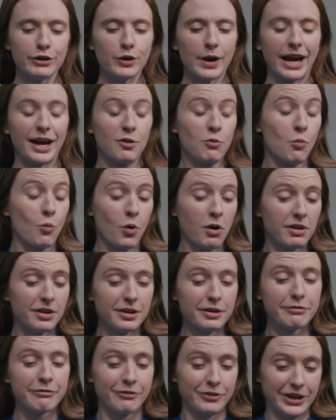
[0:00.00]
you had
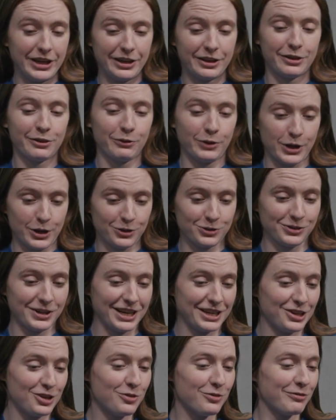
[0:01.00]
one free throw
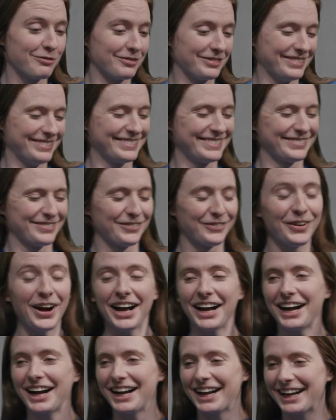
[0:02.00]
and you
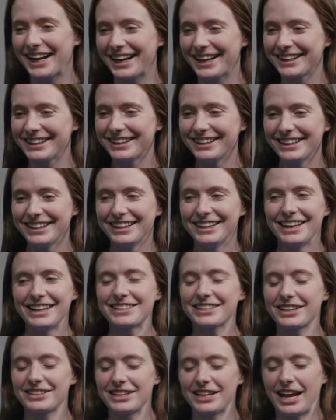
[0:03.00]
why
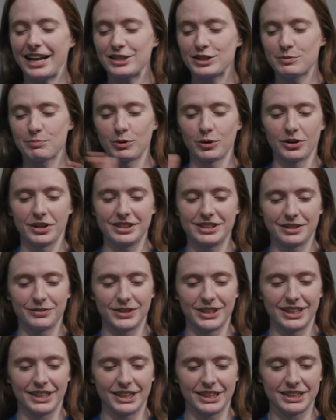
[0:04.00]
it's because it has sports I'm
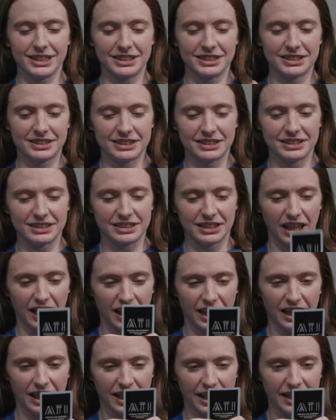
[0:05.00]
like
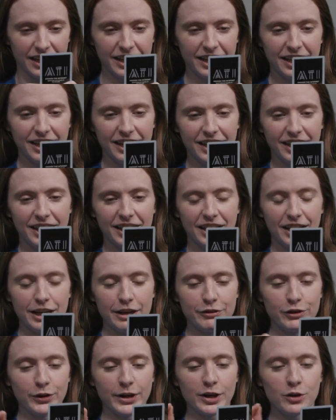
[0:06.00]

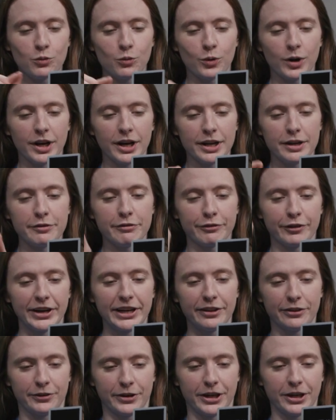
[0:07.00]
if you had one
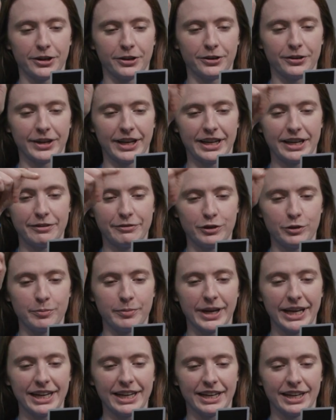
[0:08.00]
free throw and if you
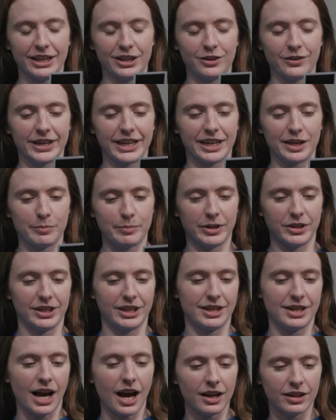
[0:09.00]
make it you get $1
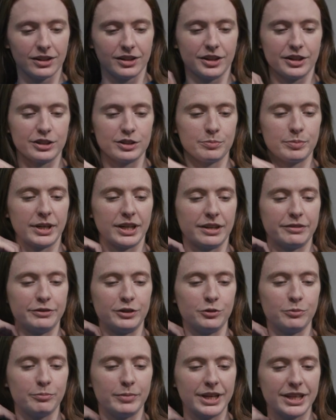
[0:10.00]
million but if
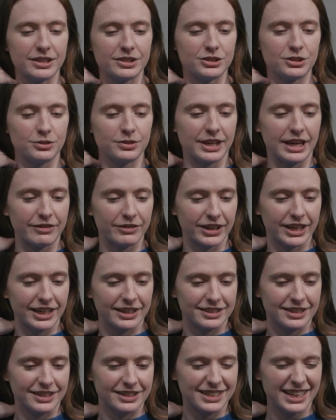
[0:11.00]
you miss you never
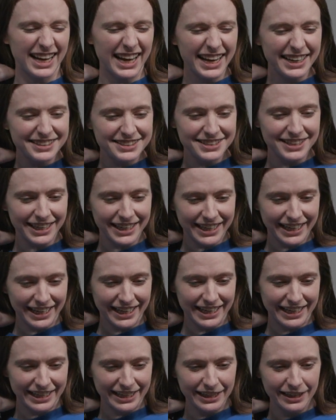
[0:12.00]
get to text
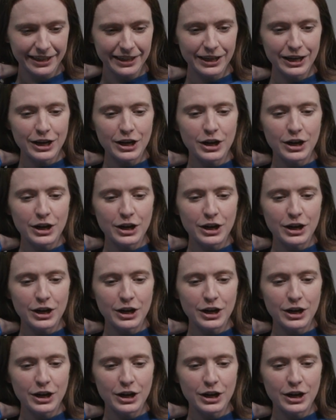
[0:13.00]
again,